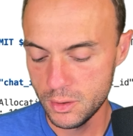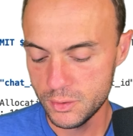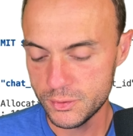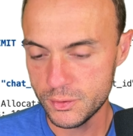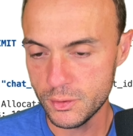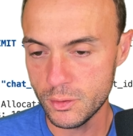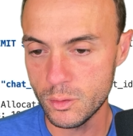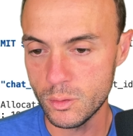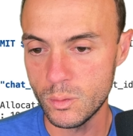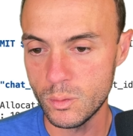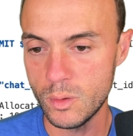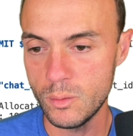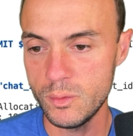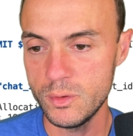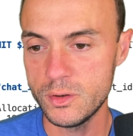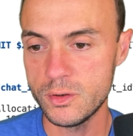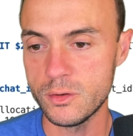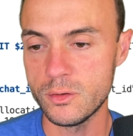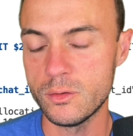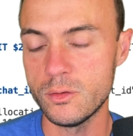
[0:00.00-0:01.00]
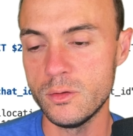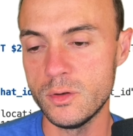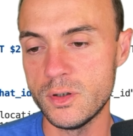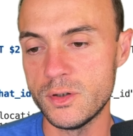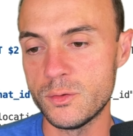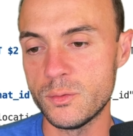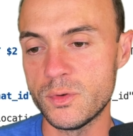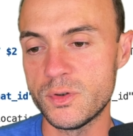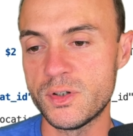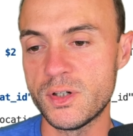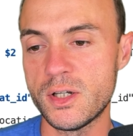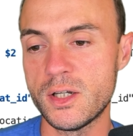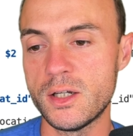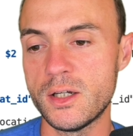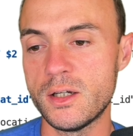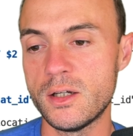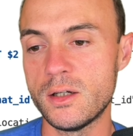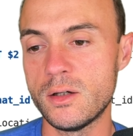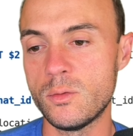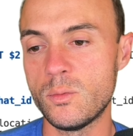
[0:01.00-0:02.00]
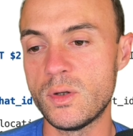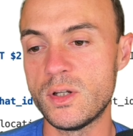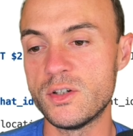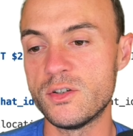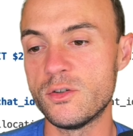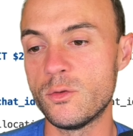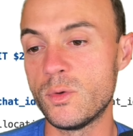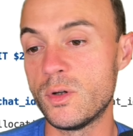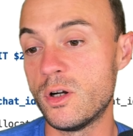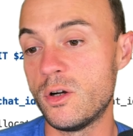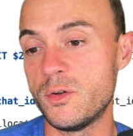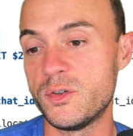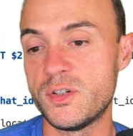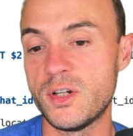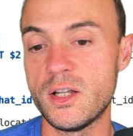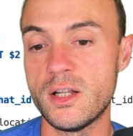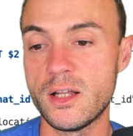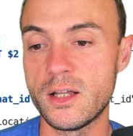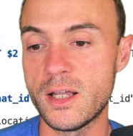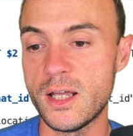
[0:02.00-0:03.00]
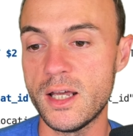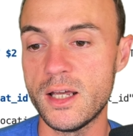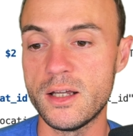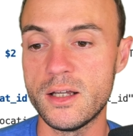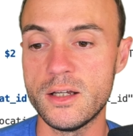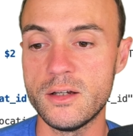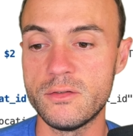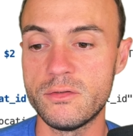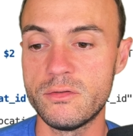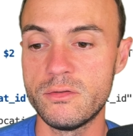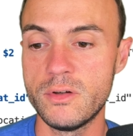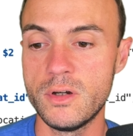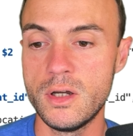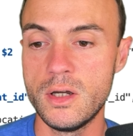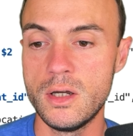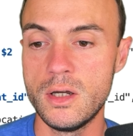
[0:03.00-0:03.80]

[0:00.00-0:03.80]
So what we'll do is we'll say, we can always say like, hey, if